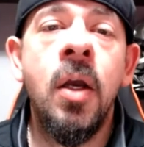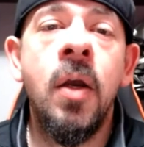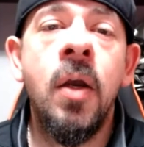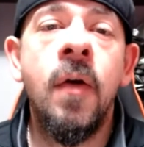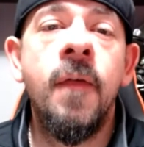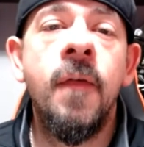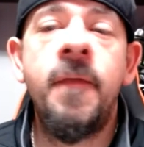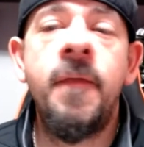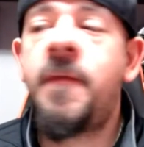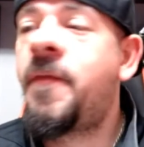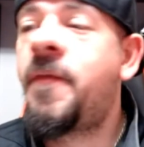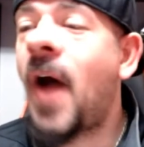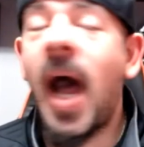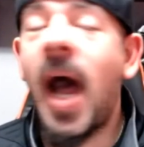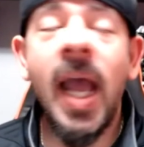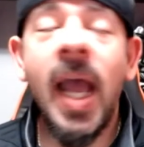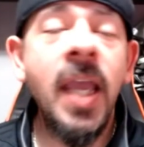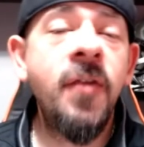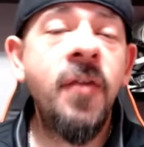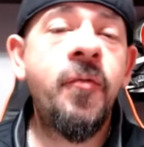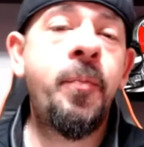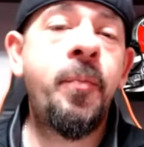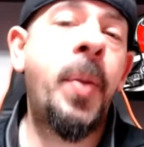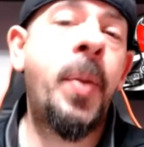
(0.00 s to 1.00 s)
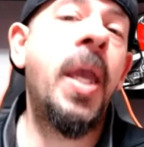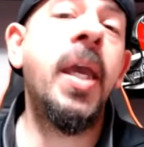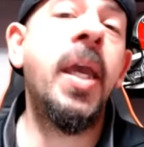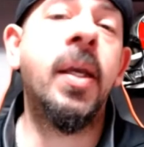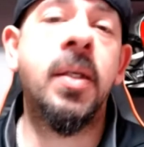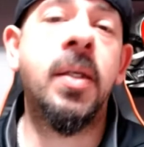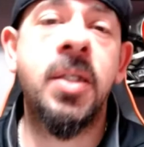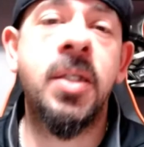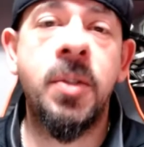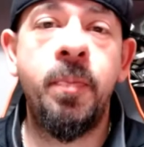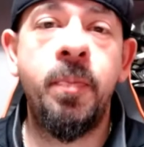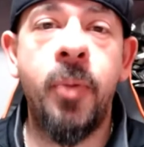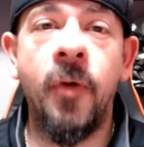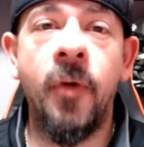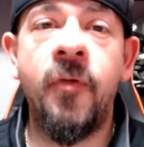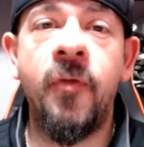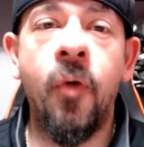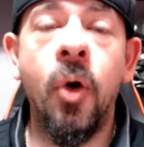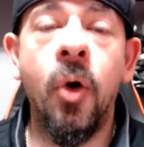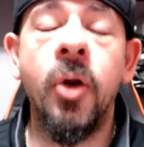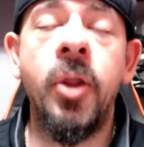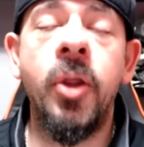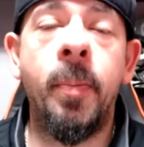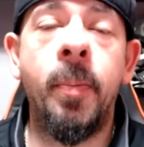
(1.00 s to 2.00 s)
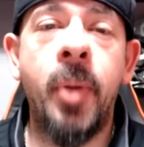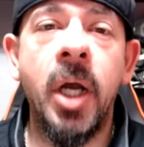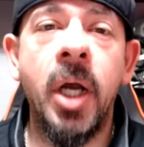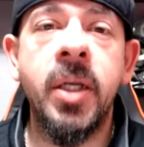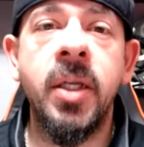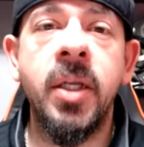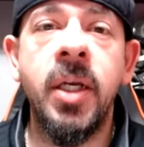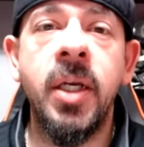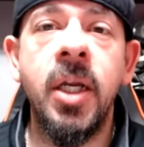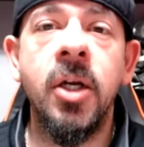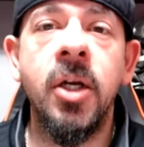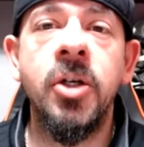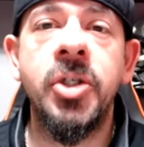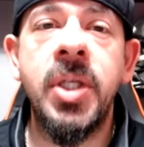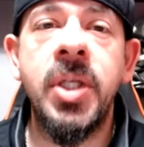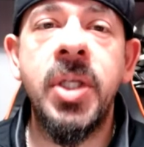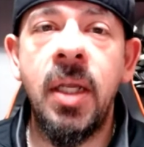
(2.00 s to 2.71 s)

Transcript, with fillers: 5 picks before the Buccaneers